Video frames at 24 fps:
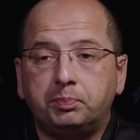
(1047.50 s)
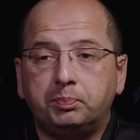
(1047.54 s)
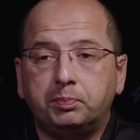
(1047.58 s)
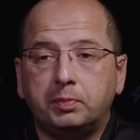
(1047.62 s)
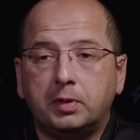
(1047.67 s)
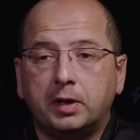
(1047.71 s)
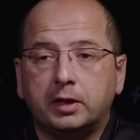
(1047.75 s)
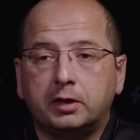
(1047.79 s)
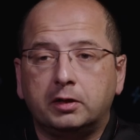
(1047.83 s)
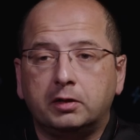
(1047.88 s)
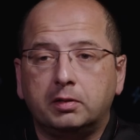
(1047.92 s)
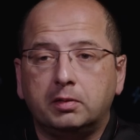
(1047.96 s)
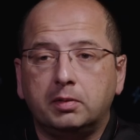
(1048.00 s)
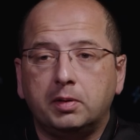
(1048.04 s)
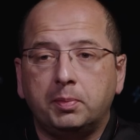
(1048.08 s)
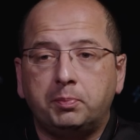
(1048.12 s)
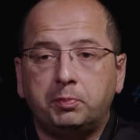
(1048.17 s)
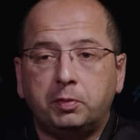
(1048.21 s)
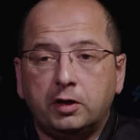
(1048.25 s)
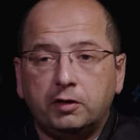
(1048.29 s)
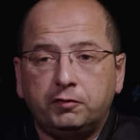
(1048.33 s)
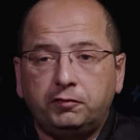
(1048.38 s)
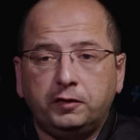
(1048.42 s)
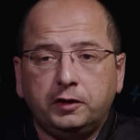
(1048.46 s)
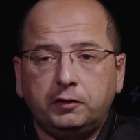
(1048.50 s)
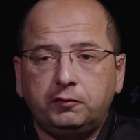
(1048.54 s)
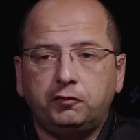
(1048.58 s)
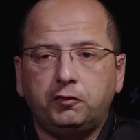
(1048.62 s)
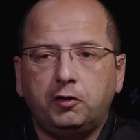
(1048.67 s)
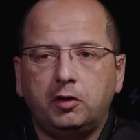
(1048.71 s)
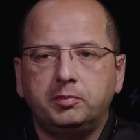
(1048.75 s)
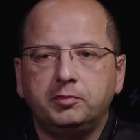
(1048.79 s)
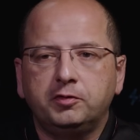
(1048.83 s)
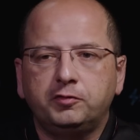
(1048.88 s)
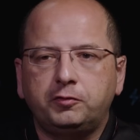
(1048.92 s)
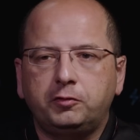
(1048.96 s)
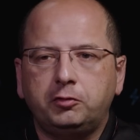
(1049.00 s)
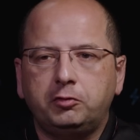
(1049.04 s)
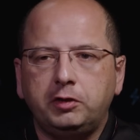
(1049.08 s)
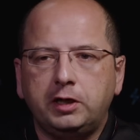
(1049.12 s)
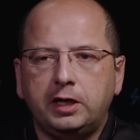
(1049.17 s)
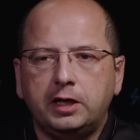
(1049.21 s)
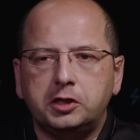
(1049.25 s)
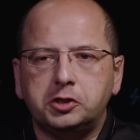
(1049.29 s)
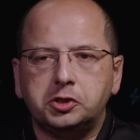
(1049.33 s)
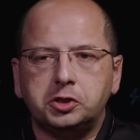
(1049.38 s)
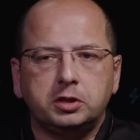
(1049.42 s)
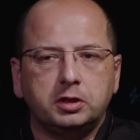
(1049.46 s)
a, a, perfect form of
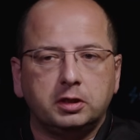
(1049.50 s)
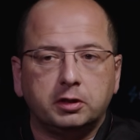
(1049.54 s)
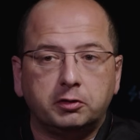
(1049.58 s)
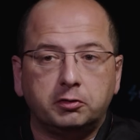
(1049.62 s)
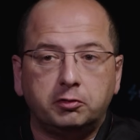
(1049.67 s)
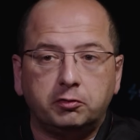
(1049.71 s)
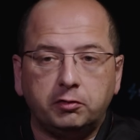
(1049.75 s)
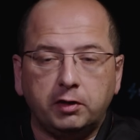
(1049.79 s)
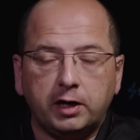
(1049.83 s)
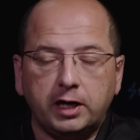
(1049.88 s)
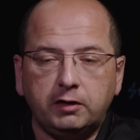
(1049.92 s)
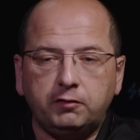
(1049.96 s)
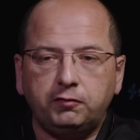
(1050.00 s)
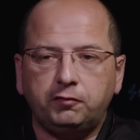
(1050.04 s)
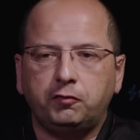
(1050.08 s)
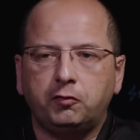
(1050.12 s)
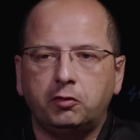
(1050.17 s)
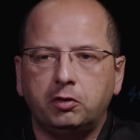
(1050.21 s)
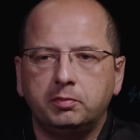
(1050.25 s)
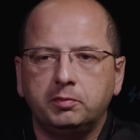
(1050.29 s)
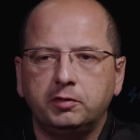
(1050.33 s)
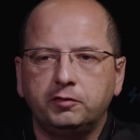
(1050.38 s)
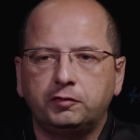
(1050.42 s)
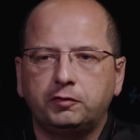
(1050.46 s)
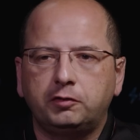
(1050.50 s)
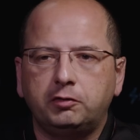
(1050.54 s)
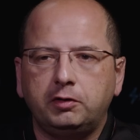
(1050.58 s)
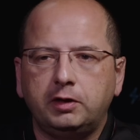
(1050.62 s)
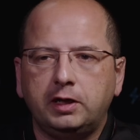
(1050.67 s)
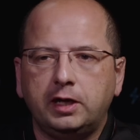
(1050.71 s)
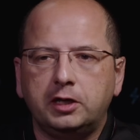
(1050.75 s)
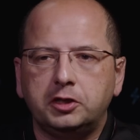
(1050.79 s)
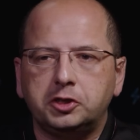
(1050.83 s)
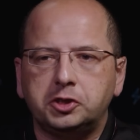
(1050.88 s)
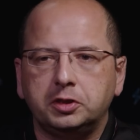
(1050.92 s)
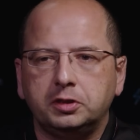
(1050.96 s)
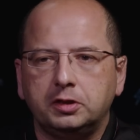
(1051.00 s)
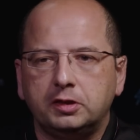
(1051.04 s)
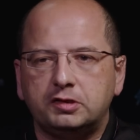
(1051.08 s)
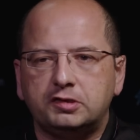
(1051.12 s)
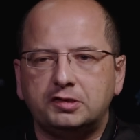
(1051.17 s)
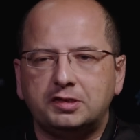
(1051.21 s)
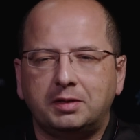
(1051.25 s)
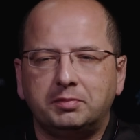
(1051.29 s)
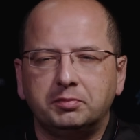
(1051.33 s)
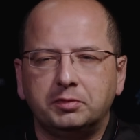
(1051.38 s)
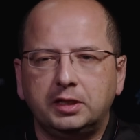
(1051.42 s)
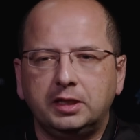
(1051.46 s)
creation, a great form of creation is
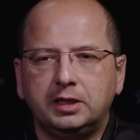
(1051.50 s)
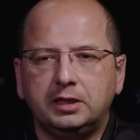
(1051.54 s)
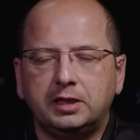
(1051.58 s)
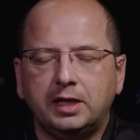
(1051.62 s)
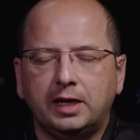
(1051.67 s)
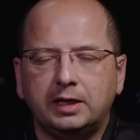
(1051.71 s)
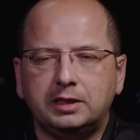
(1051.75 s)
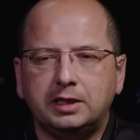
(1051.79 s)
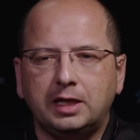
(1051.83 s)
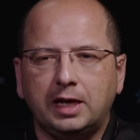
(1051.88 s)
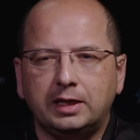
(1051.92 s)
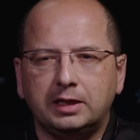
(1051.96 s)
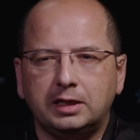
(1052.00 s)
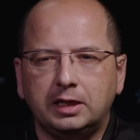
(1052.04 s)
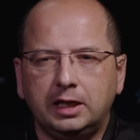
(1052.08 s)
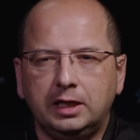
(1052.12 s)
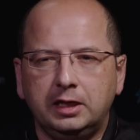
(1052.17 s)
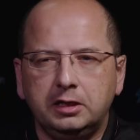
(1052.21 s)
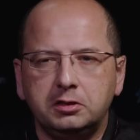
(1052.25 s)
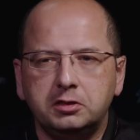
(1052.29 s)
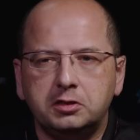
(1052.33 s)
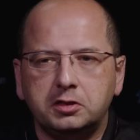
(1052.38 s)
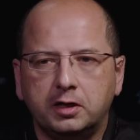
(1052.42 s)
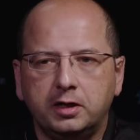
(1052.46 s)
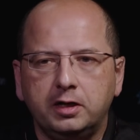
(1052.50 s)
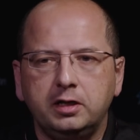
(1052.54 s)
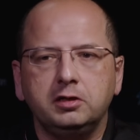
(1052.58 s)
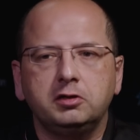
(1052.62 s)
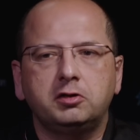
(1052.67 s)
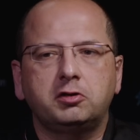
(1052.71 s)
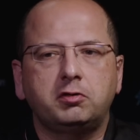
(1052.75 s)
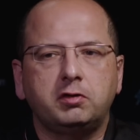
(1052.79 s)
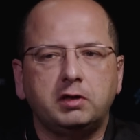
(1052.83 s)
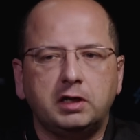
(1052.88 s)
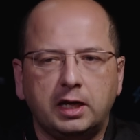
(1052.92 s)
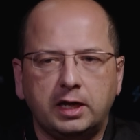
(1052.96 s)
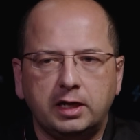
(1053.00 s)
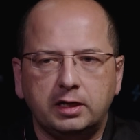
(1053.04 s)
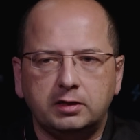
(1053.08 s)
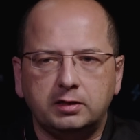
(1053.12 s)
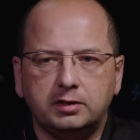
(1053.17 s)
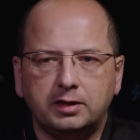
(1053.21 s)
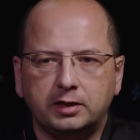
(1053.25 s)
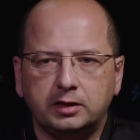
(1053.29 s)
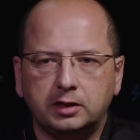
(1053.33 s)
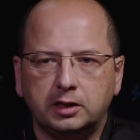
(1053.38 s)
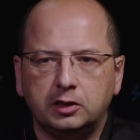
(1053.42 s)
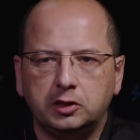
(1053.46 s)
something that can in turn create,
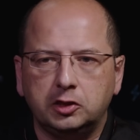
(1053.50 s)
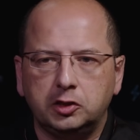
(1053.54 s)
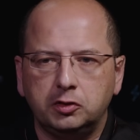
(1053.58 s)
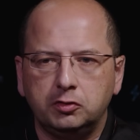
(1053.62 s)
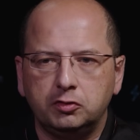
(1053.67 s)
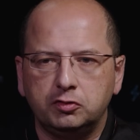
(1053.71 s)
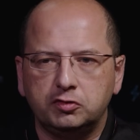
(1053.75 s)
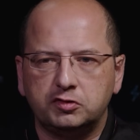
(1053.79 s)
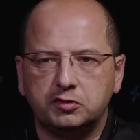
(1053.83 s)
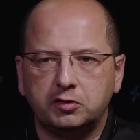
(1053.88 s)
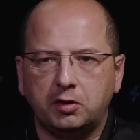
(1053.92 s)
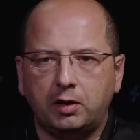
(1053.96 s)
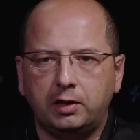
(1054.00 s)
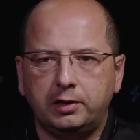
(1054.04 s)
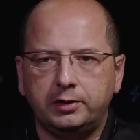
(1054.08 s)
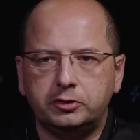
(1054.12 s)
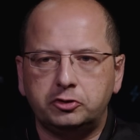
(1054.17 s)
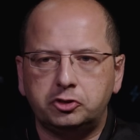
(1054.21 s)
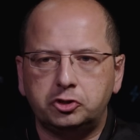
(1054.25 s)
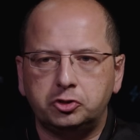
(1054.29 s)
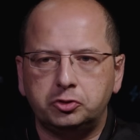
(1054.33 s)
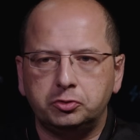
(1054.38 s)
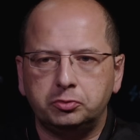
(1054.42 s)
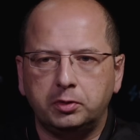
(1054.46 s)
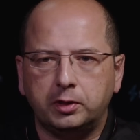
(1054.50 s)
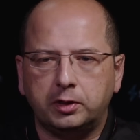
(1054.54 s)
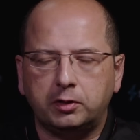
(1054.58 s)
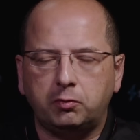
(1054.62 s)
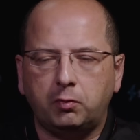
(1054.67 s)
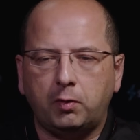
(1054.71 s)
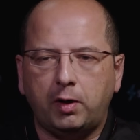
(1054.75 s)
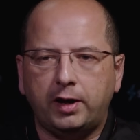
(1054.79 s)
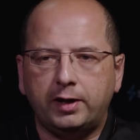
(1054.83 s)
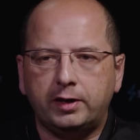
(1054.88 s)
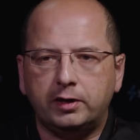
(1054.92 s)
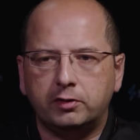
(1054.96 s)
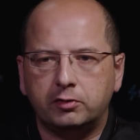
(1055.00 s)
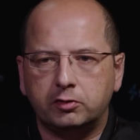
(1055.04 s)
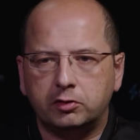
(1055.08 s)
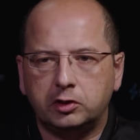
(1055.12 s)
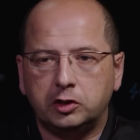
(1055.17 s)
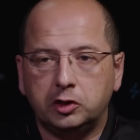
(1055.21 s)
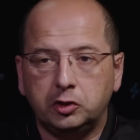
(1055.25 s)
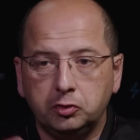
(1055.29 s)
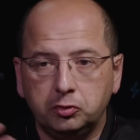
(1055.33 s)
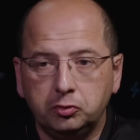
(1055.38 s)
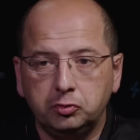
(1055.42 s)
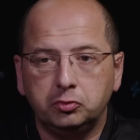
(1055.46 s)
that can use knowledge to acquire
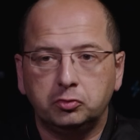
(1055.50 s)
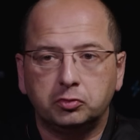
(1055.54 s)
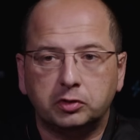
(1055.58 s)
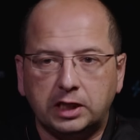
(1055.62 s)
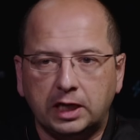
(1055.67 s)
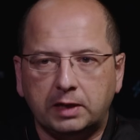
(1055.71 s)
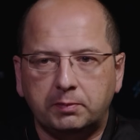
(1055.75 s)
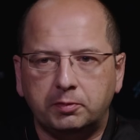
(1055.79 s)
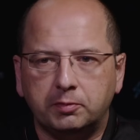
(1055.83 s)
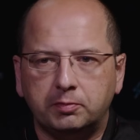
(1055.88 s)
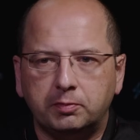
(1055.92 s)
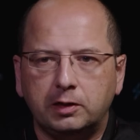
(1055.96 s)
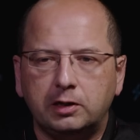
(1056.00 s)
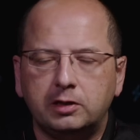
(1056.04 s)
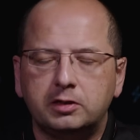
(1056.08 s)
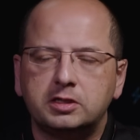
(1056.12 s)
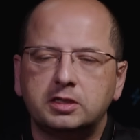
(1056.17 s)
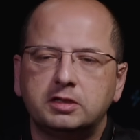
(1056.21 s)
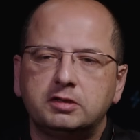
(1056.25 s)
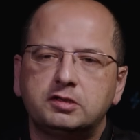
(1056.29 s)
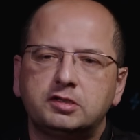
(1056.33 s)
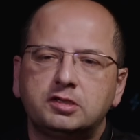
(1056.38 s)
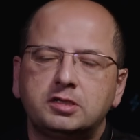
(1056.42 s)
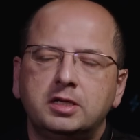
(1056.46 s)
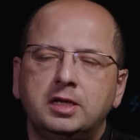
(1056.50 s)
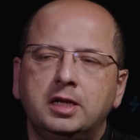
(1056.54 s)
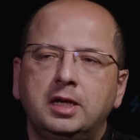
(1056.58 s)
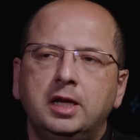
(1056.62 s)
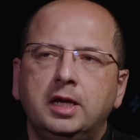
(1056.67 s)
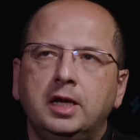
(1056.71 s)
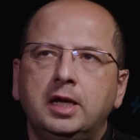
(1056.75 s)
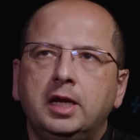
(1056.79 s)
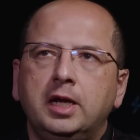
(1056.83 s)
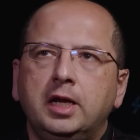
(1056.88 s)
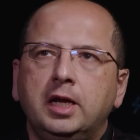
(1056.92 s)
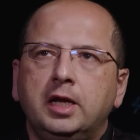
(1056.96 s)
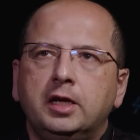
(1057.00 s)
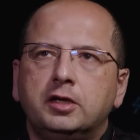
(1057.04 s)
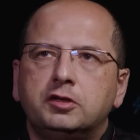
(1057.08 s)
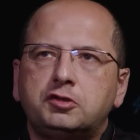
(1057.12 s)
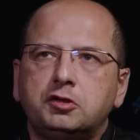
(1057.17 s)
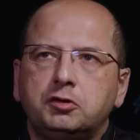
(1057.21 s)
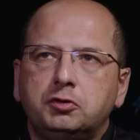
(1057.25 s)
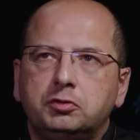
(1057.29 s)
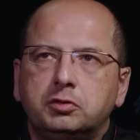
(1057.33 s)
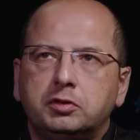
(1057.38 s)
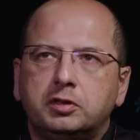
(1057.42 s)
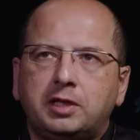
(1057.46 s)
new capabilities.
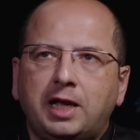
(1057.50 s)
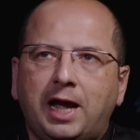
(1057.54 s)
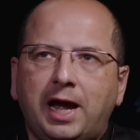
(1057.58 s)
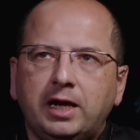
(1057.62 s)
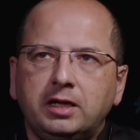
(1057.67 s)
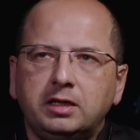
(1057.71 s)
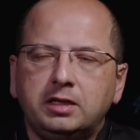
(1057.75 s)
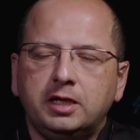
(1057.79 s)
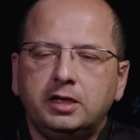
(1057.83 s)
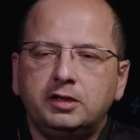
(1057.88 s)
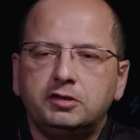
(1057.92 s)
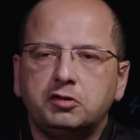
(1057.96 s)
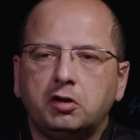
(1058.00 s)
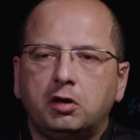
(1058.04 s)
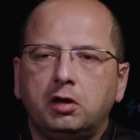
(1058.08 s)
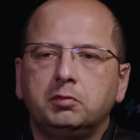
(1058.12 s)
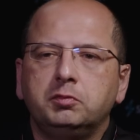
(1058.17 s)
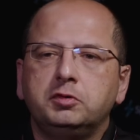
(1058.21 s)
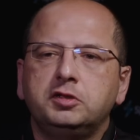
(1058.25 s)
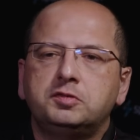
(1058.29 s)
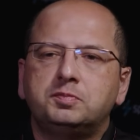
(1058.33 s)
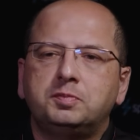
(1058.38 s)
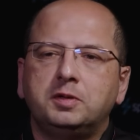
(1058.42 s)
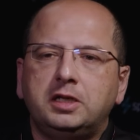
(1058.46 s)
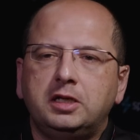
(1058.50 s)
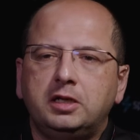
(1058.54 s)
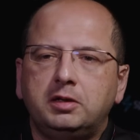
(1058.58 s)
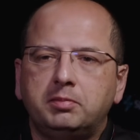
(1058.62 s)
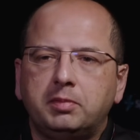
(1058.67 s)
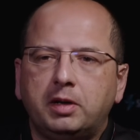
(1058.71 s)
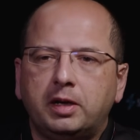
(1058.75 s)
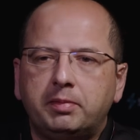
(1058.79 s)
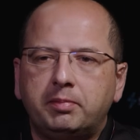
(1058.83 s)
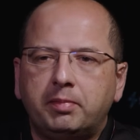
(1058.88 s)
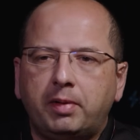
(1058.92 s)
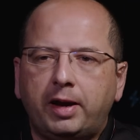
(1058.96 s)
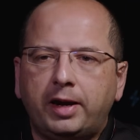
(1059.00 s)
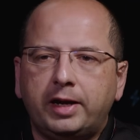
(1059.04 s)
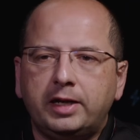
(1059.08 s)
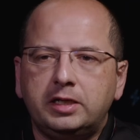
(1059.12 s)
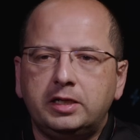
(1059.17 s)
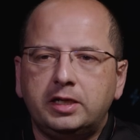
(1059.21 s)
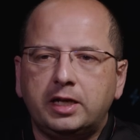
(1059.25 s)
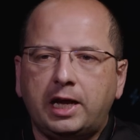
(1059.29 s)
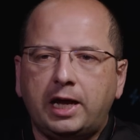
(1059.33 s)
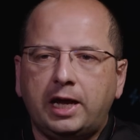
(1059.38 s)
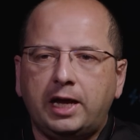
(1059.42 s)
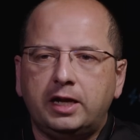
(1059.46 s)
So that has always been in my
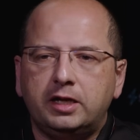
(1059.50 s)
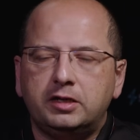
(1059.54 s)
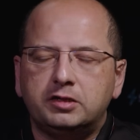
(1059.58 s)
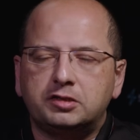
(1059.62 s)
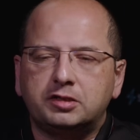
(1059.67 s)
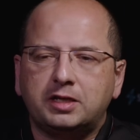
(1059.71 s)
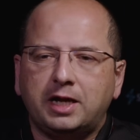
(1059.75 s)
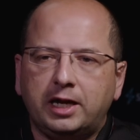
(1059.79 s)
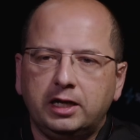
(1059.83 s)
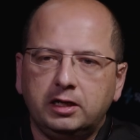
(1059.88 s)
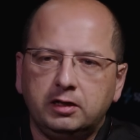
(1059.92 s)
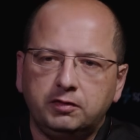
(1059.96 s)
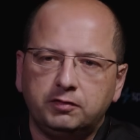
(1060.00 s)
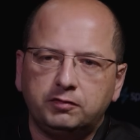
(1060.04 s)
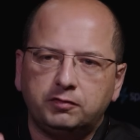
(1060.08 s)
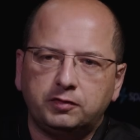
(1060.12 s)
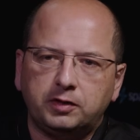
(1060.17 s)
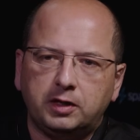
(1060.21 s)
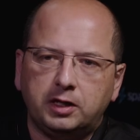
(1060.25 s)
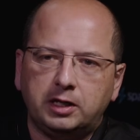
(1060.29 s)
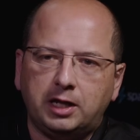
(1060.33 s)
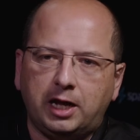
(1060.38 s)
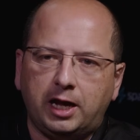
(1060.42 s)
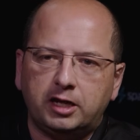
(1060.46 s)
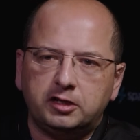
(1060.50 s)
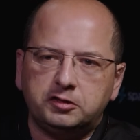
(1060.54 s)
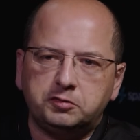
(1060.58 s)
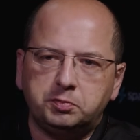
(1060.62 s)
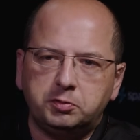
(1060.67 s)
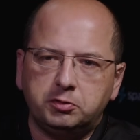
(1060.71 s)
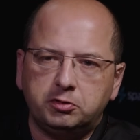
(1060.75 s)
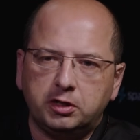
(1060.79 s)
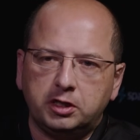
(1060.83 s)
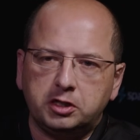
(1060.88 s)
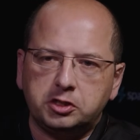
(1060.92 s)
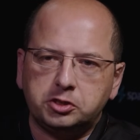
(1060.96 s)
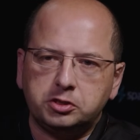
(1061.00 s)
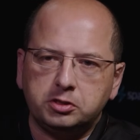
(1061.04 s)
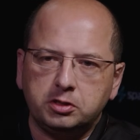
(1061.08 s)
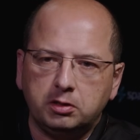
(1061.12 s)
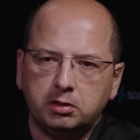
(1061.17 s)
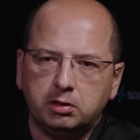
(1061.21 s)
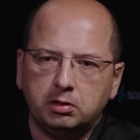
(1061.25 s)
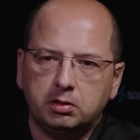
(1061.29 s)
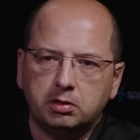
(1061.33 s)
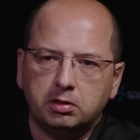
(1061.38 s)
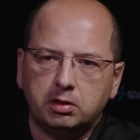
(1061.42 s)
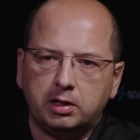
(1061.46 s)
mind as kind of an
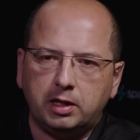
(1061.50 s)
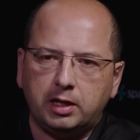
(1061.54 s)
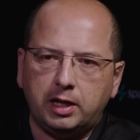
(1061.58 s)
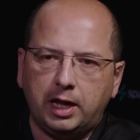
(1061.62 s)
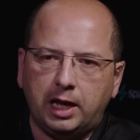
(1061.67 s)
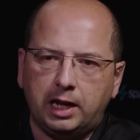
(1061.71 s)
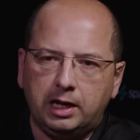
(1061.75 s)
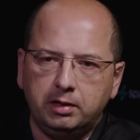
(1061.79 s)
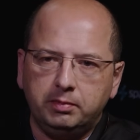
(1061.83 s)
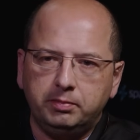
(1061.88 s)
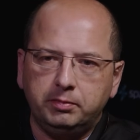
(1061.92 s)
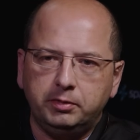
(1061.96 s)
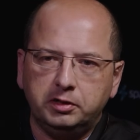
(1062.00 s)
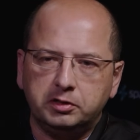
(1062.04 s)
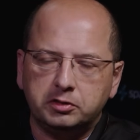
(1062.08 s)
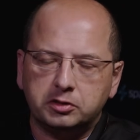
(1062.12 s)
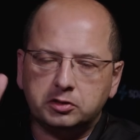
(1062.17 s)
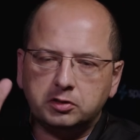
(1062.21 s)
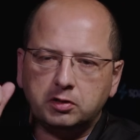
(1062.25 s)
aspirational element